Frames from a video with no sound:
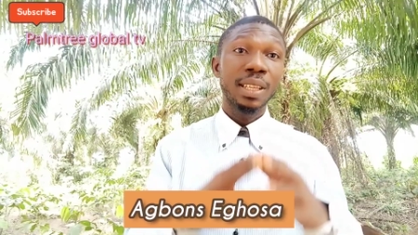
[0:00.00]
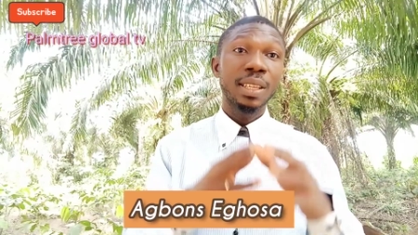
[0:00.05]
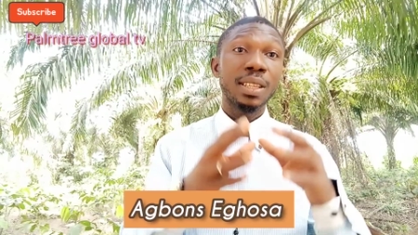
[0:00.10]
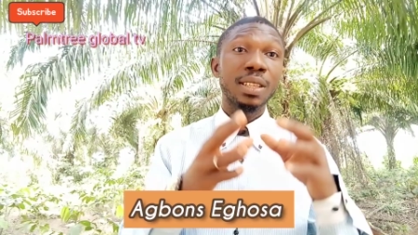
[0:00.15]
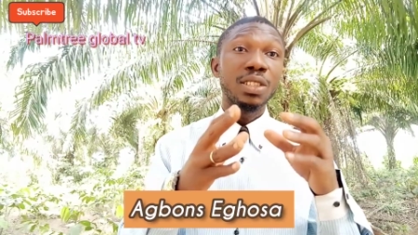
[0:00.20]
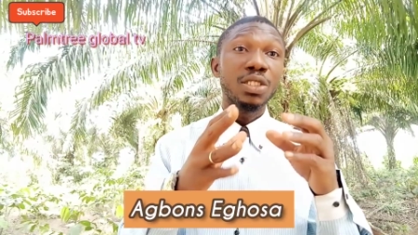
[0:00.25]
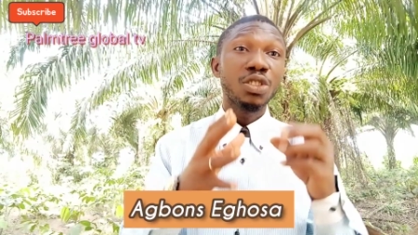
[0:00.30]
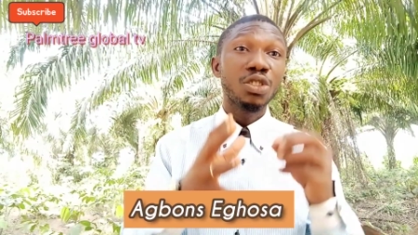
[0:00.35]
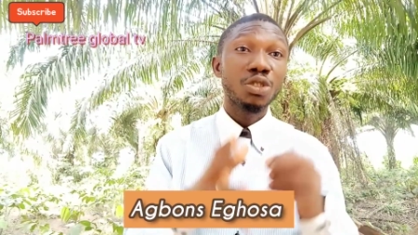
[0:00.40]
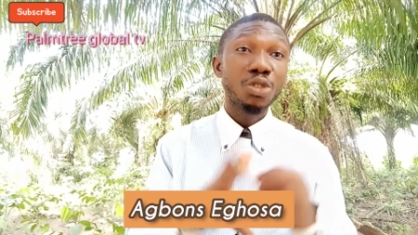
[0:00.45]

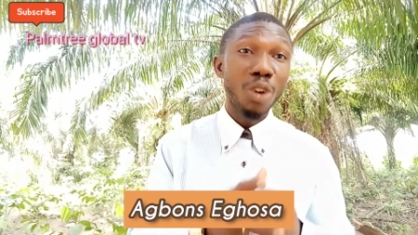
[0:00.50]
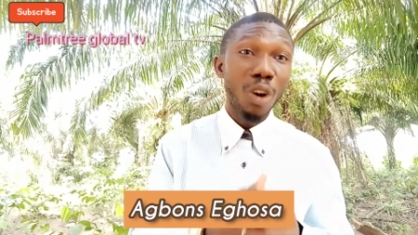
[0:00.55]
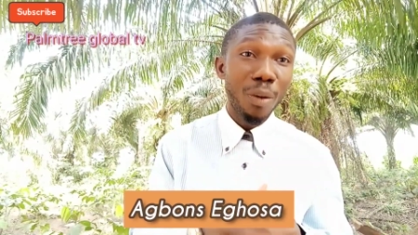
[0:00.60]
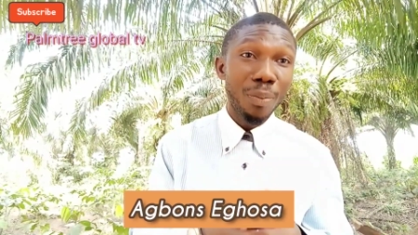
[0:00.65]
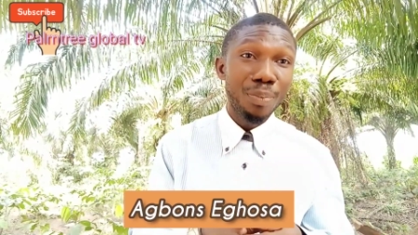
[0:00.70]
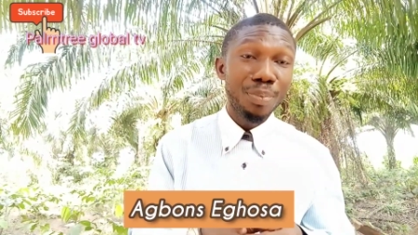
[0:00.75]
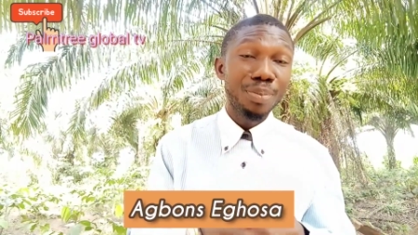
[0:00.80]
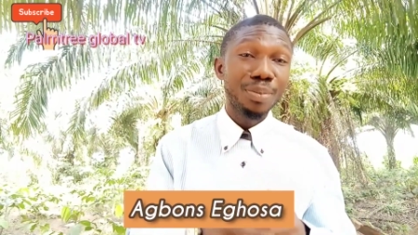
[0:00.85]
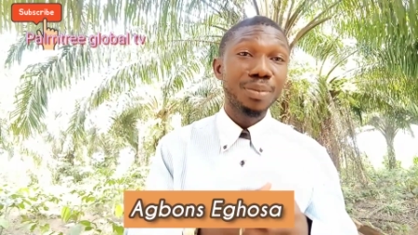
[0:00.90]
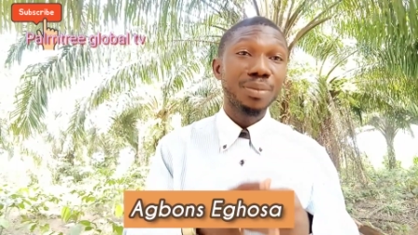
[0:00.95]
At times,
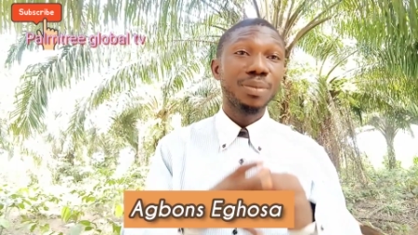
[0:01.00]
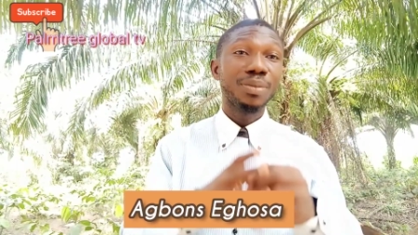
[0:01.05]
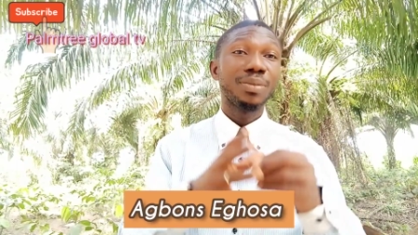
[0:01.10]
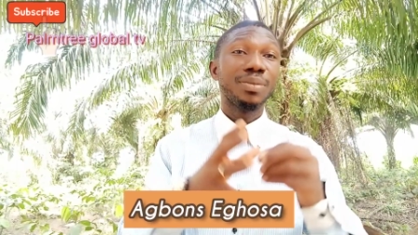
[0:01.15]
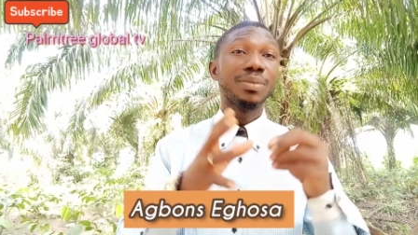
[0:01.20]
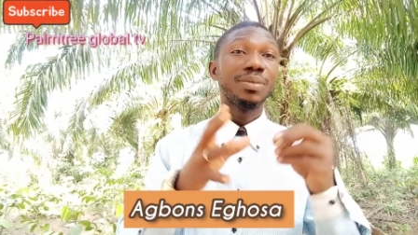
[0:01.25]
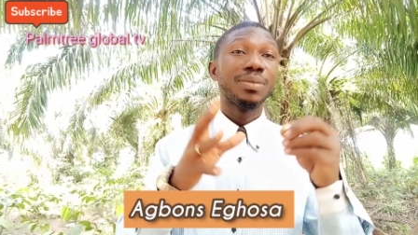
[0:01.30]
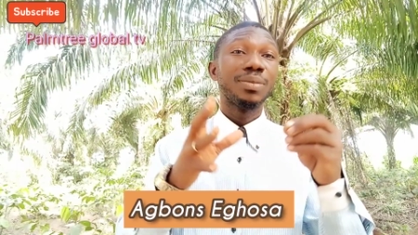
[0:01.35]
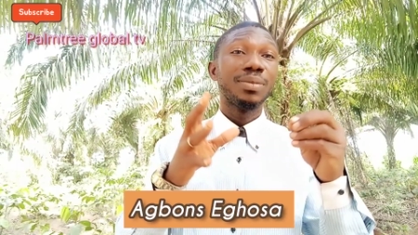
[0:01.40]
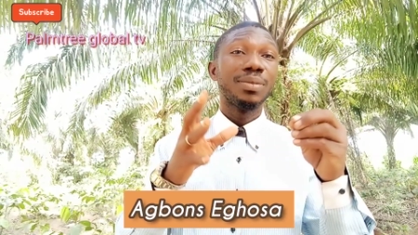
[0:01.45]
he
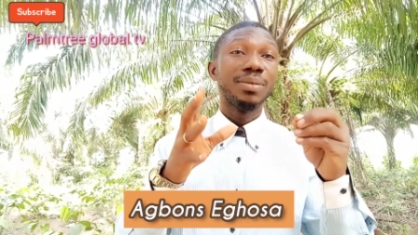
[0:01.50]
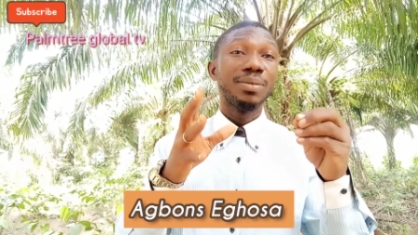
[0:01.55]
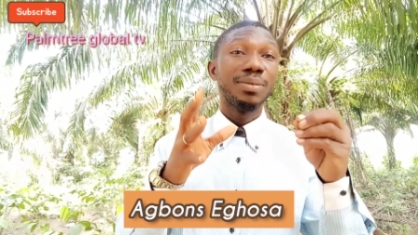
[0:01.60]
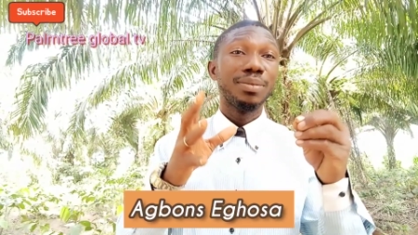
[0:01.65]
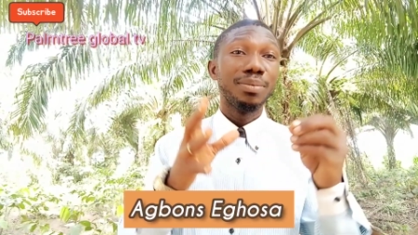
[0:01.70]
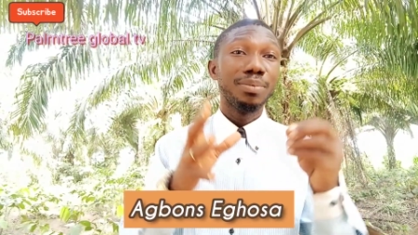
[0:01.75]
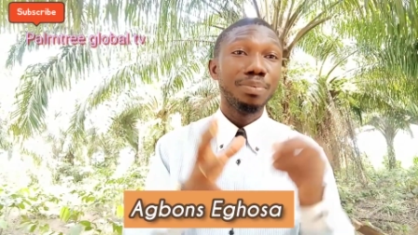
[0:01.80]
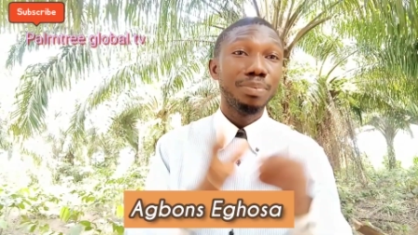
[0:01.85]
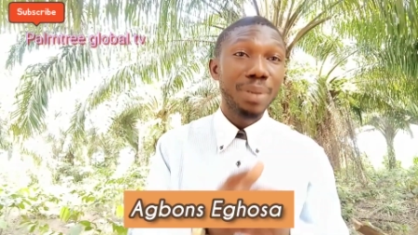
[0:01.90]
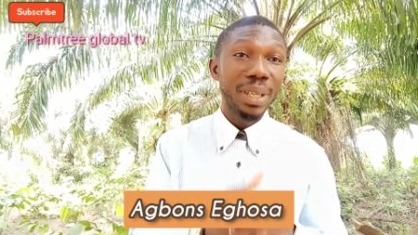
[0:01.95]
do
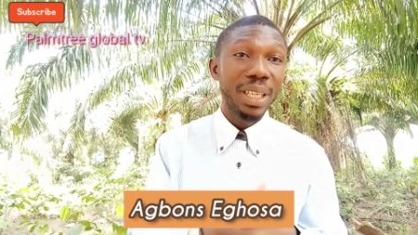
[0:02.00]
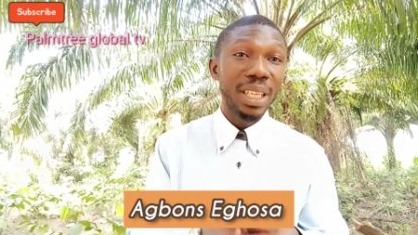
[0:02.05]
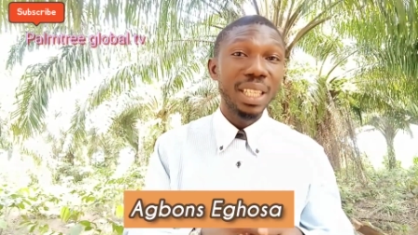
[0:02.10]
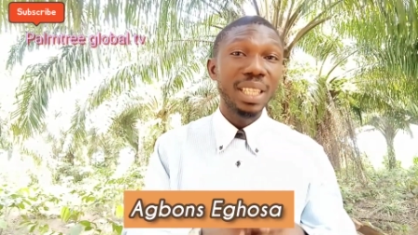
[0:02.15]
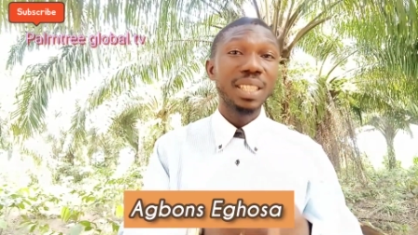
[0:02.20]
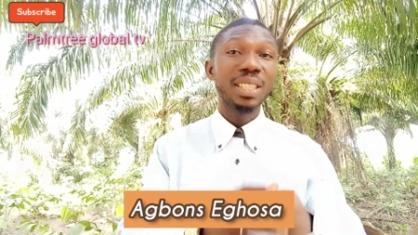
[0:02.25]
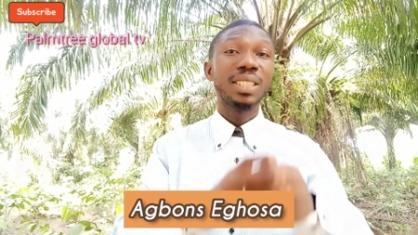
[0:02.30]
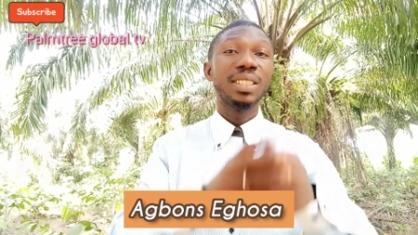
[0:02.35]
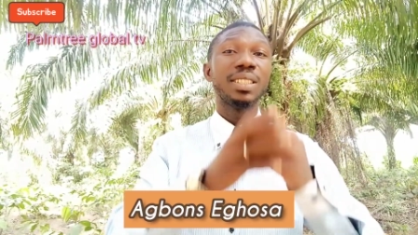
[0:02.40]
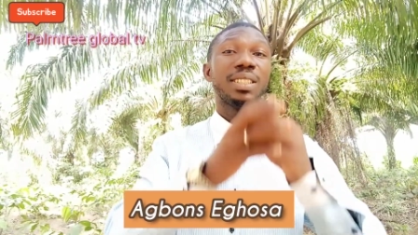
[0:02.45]
fetch for
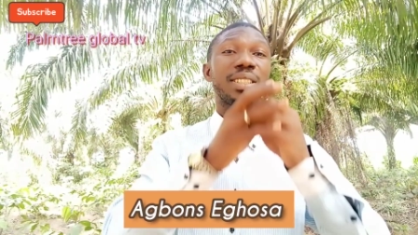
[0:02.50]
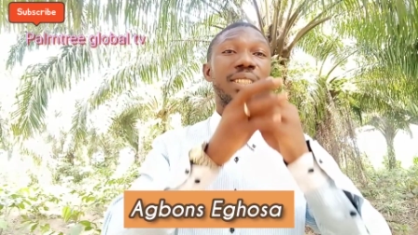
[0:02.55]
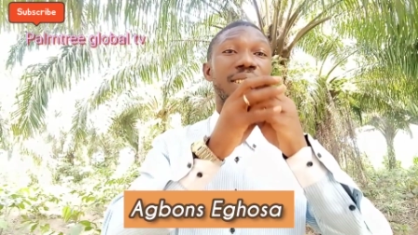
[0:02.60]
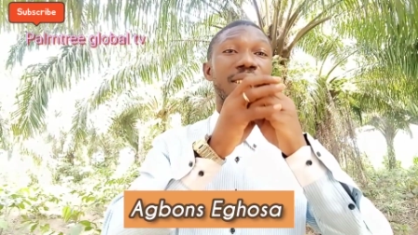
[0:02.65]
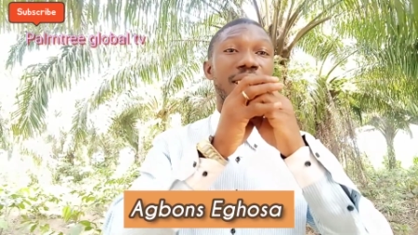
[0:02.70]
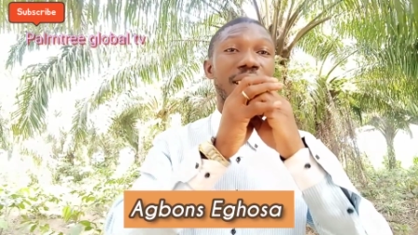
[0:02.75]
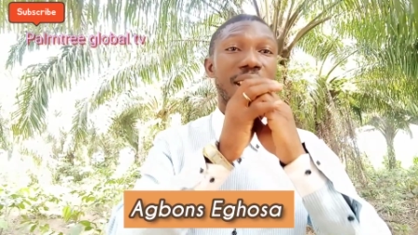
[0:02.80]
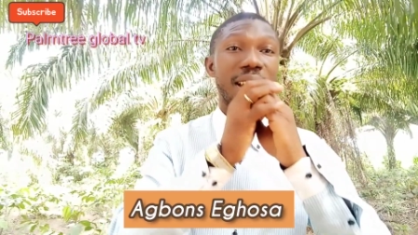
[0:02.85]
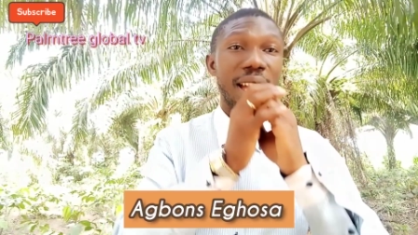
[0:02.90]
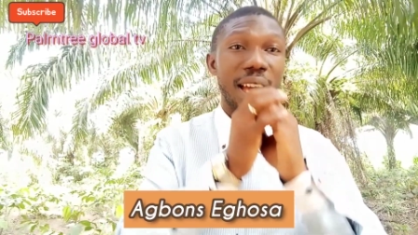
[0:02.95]
five
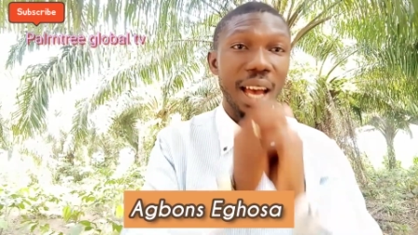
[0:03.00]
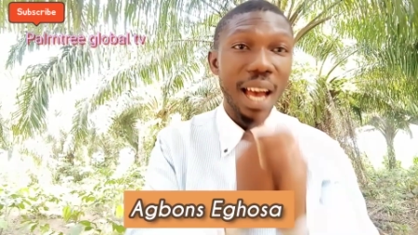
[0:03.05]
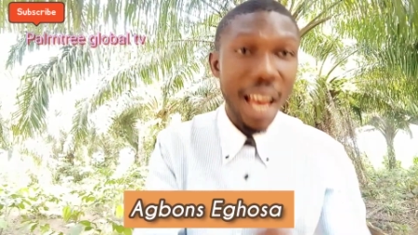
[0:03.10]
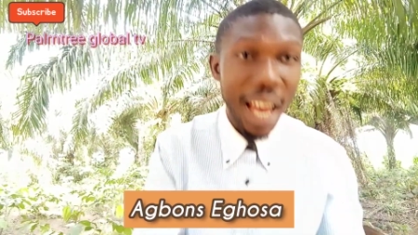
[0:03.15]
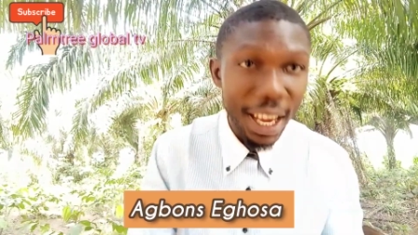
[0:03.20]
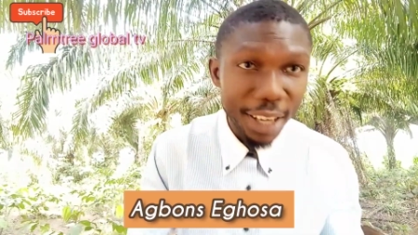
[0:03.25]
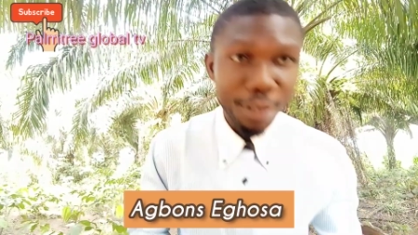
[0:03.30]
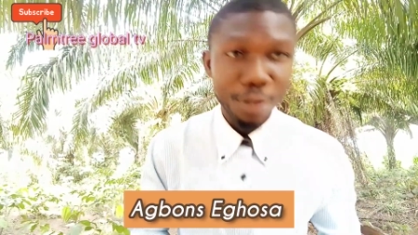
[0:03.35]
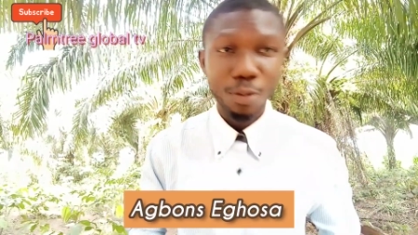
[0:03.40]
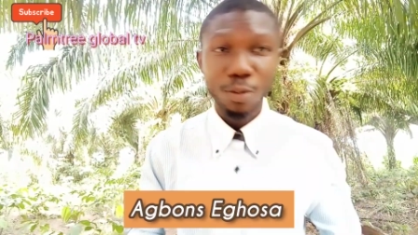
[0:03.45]
persons.